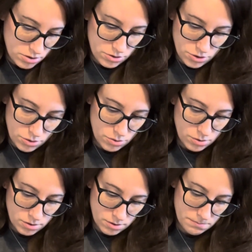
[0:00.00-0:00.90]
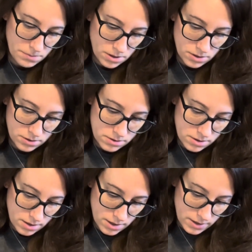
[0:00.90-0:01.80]
two balls
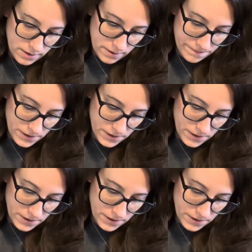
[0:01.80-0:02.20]
of the